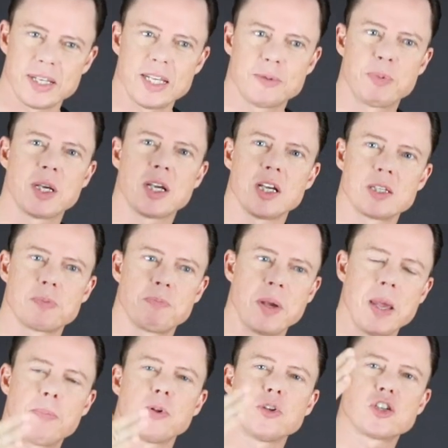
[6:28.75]
is because
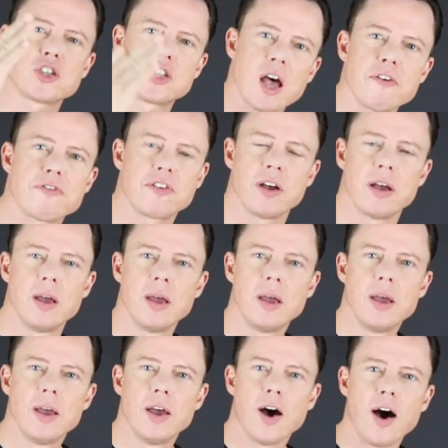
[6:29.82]
people suffer
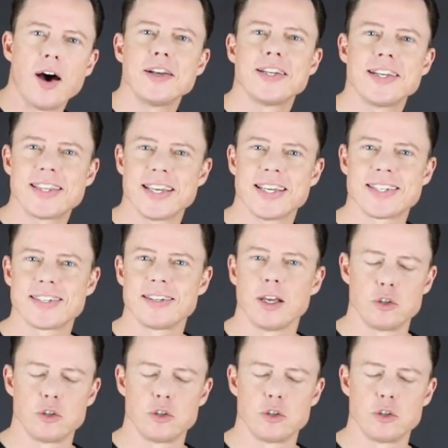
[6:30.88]
under this.